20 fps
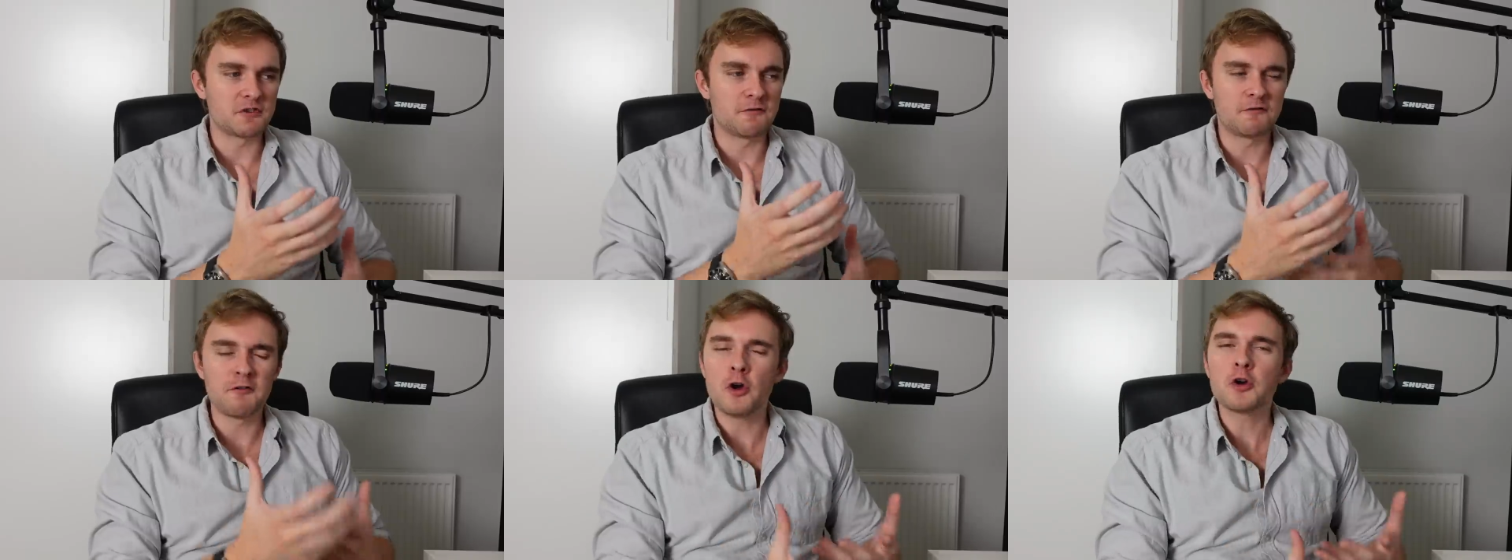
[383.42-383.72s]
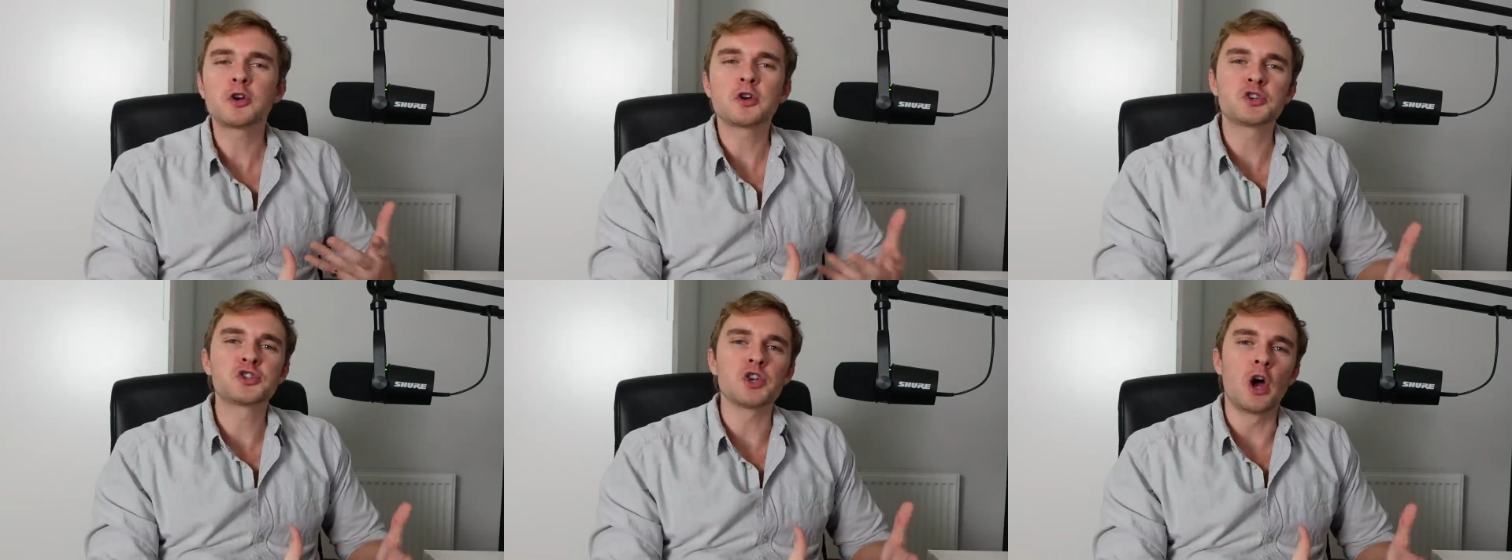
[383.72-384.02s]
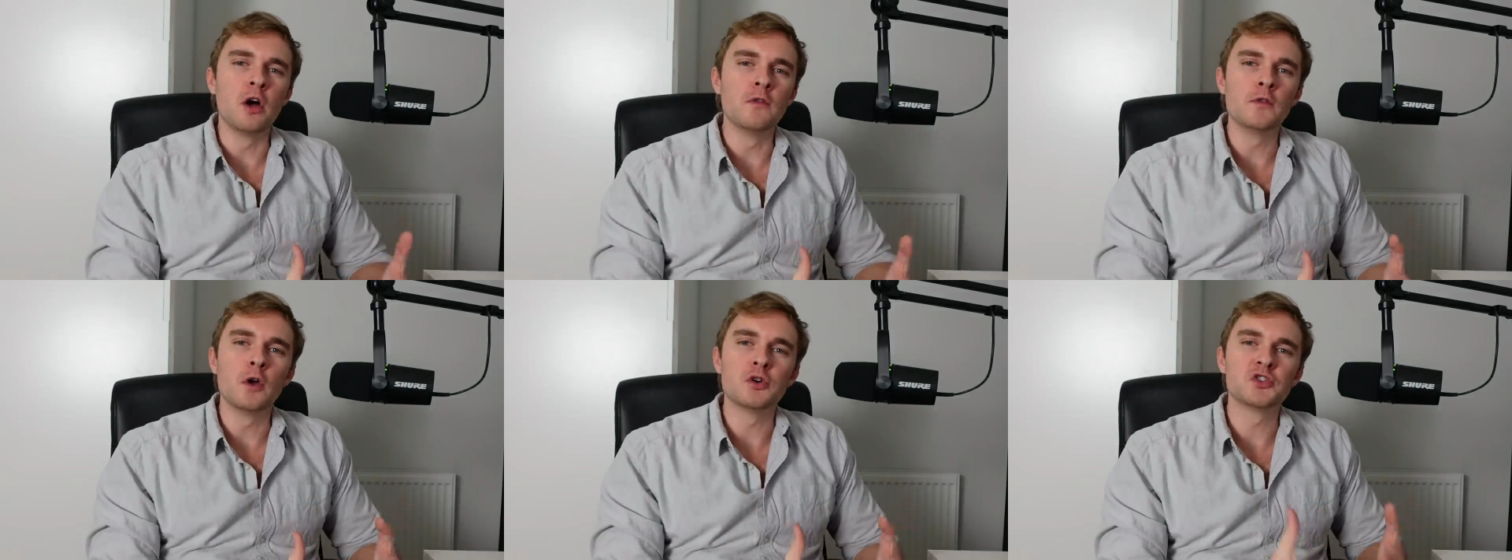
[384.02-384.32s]
the focus
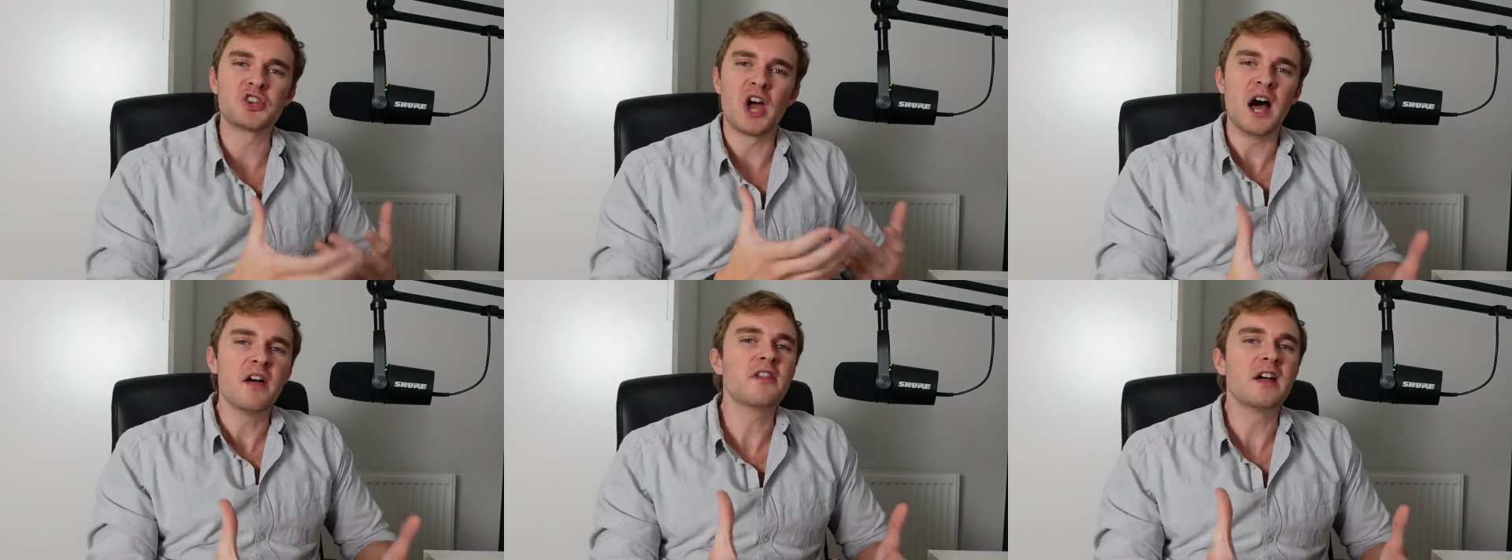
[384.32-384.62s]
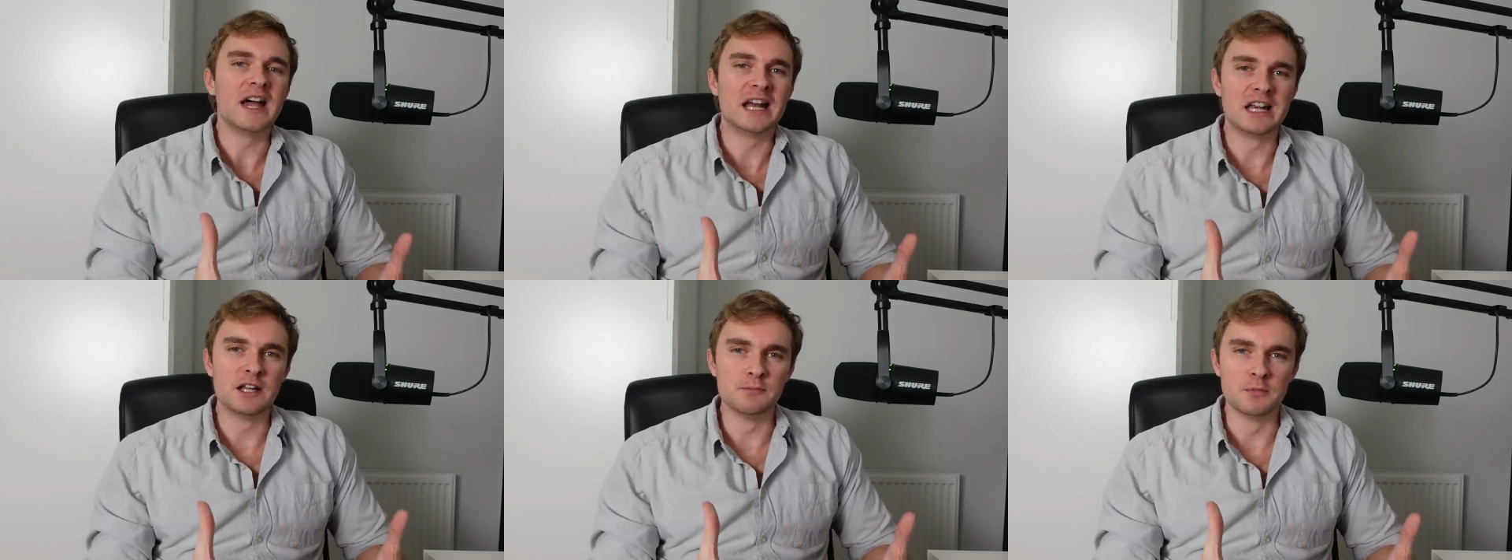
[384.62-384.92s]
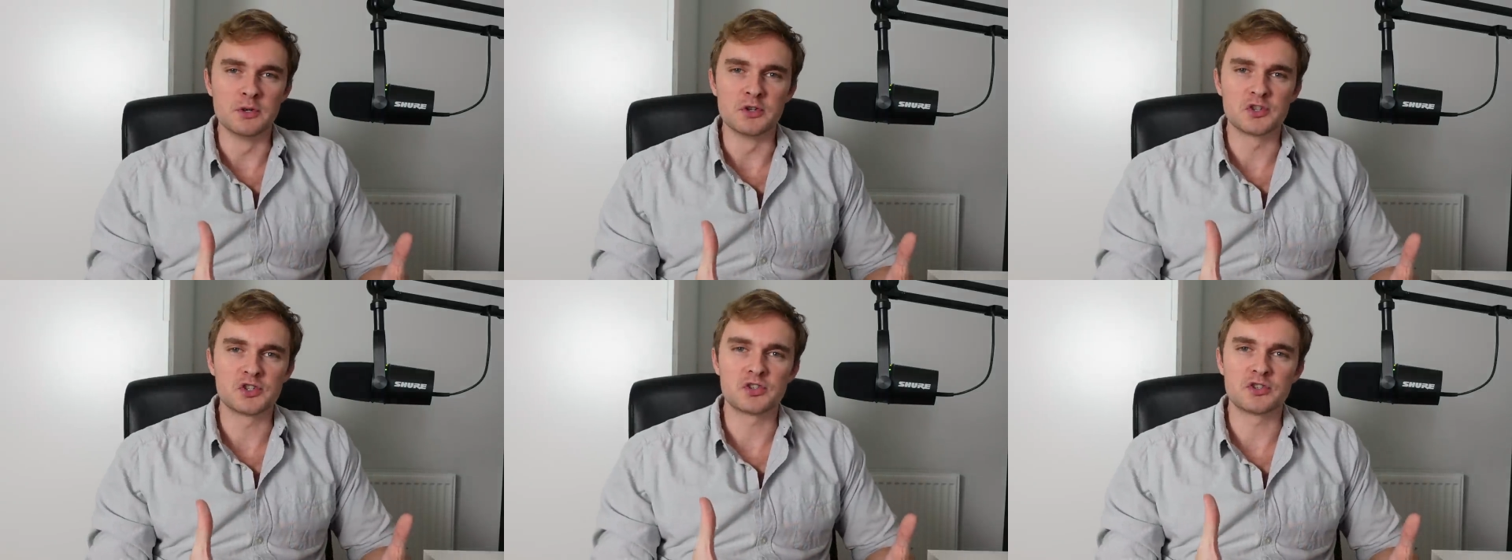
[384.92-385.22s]
on those other
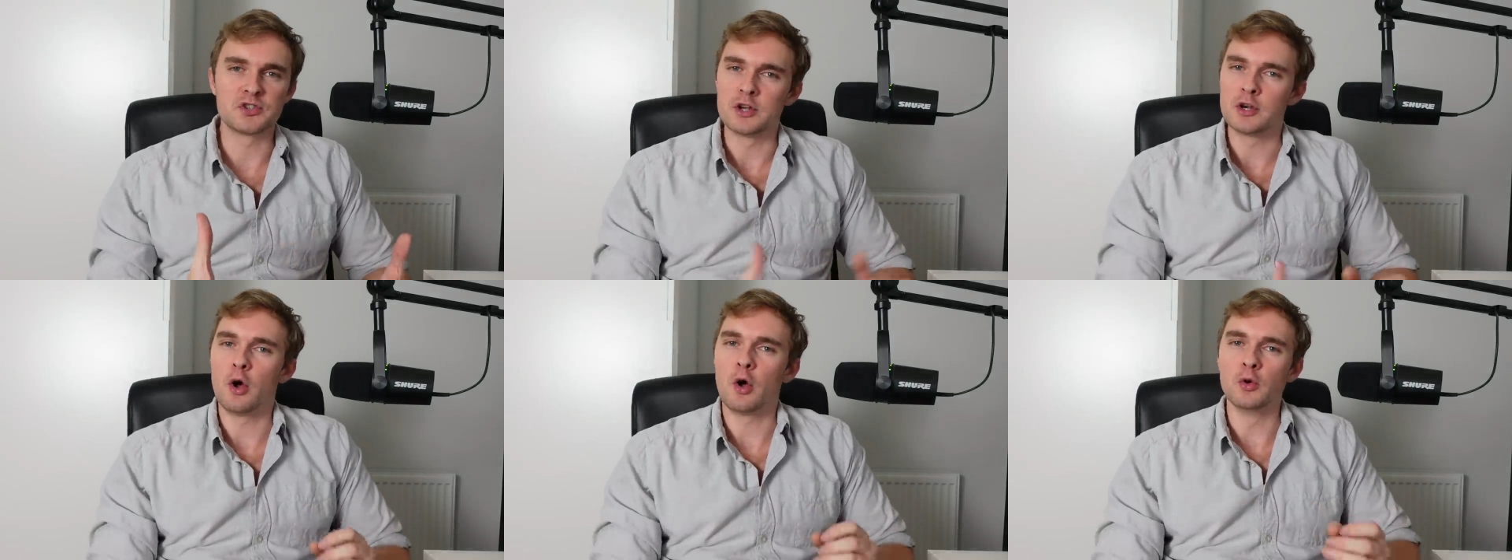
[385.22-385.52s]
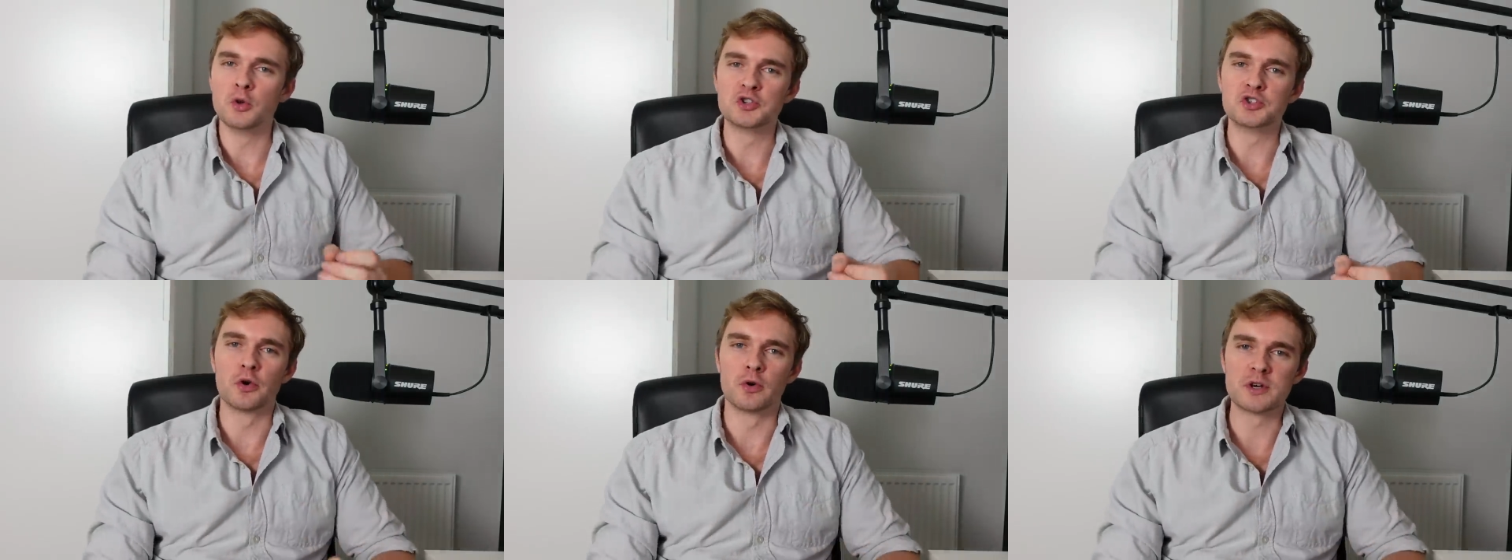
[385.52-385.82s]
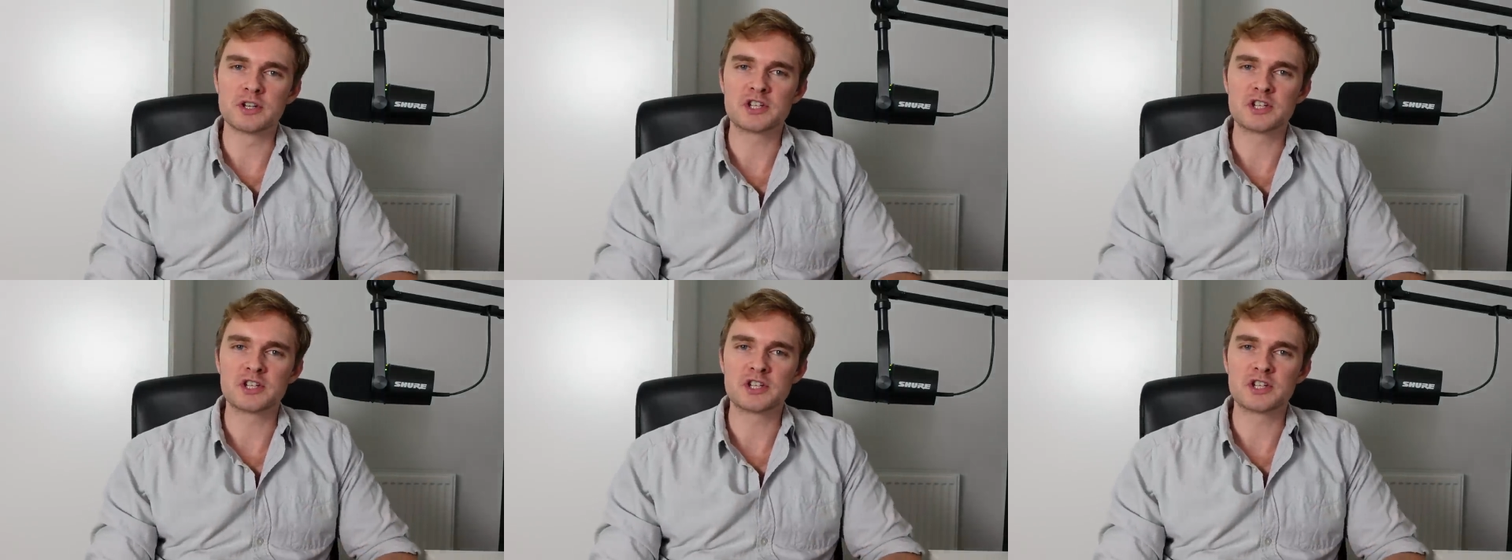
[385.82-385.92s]
elements that holds your